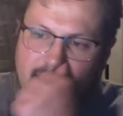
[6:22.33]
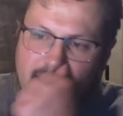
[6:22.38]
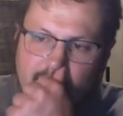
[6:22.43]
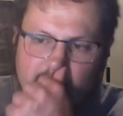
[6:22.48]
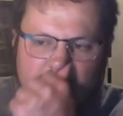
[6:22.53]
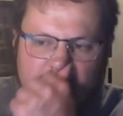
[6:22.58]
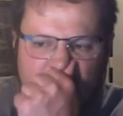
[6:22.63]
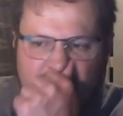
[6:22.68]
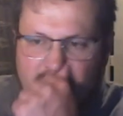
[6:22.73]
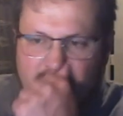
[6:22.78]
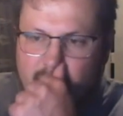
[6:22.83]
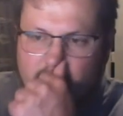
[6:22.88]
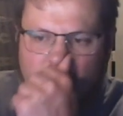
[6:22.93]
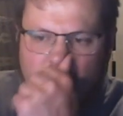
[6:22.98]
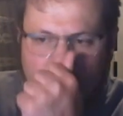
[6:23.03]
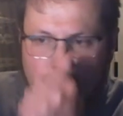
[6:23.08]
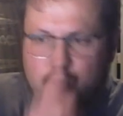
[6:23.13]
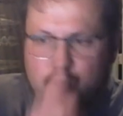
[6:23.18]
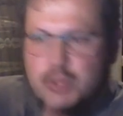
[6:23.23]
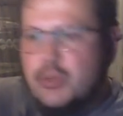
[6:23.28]
And
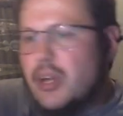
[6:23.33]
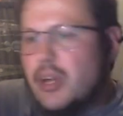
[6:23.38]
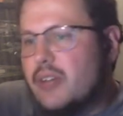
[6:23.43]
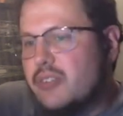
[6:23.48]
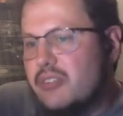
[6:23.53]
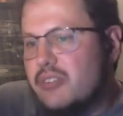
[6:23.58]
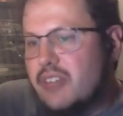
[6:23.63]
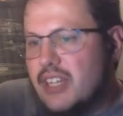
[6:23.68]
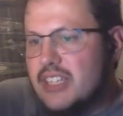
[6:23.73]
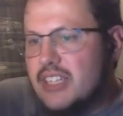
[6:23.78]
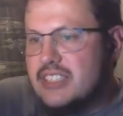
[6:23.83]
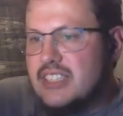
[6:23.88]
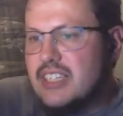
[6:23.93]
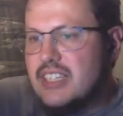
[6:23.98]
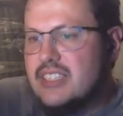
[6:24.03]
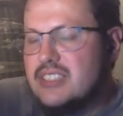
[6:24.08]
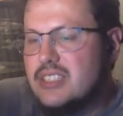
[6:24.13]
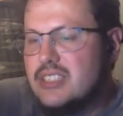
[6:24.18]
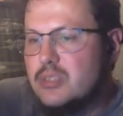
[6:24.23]
one was Ralphy Velazquez.